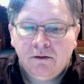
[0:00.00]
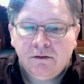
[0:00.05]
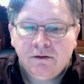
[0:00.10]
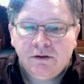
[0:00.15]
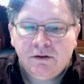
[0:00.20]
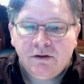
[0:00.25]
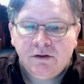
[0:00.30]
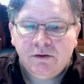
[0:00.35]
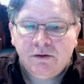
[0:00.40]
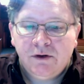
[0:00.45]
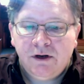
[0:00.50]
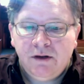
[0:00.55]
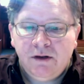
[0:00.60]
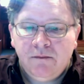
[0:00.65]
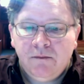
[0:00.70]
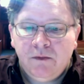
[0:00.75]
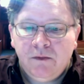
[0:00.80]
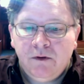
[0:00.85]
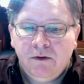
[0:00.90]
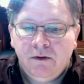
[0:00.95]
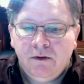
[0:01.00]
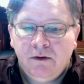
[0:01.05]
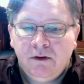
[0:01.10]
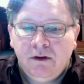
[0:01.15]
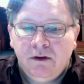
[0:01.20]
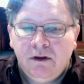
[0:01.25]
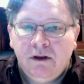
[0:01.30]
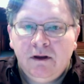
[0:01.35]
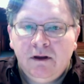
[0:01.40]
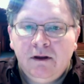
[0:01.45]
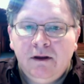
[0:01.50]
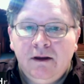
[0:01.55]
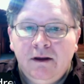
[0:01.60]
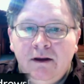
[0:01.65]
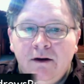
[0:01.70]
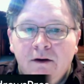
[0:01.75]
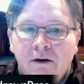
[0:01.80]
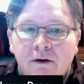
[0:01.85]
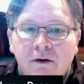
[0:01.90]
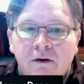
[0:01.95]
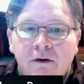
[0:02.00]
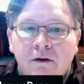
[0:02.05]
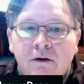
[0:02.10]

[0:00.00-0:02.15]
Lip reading: stream here,